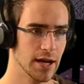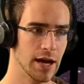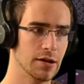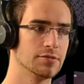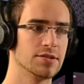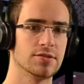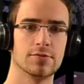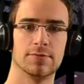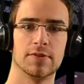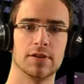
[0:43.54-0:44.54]
how to
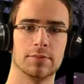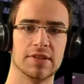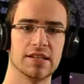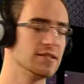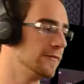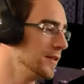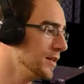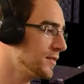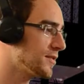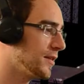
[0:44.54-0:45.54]
film these
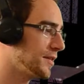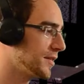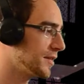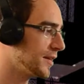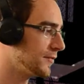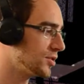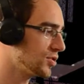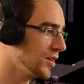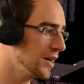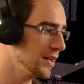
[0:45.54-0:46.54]
videos, so I thought I'd give it a
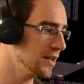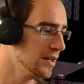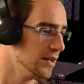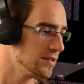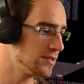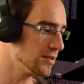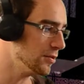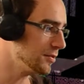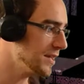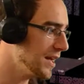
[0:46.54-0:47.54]
try.
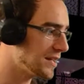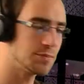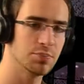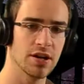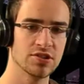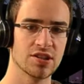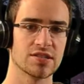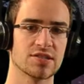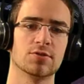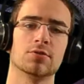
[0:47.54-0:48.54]
So yes, Project
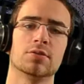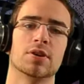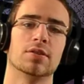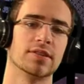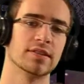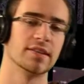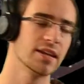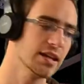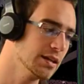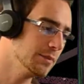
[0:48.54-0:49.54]
Stormos is a
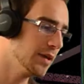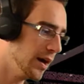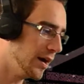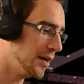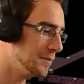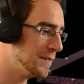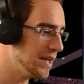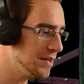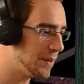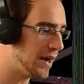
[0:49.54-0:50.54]
game
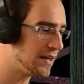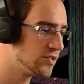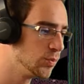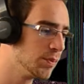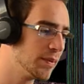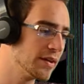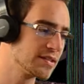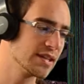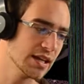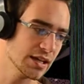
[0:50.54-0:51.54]
made by
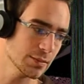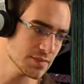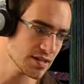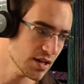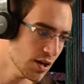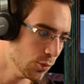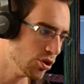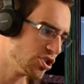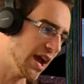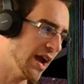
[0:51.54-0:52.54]
Superboss Games,
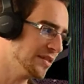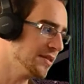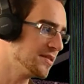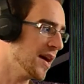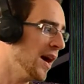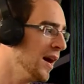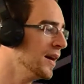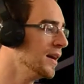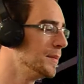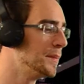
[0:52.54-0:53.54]
which at the
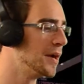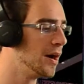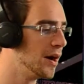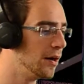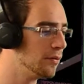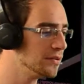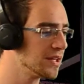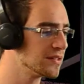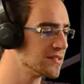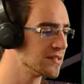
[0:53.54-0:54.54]
time only
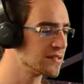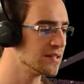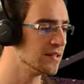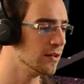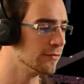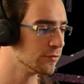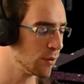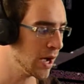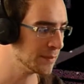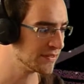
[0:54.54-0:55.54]
consisted of
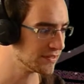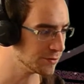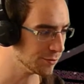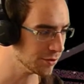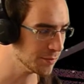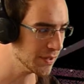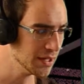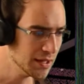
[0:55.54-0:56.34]
Rob Storm.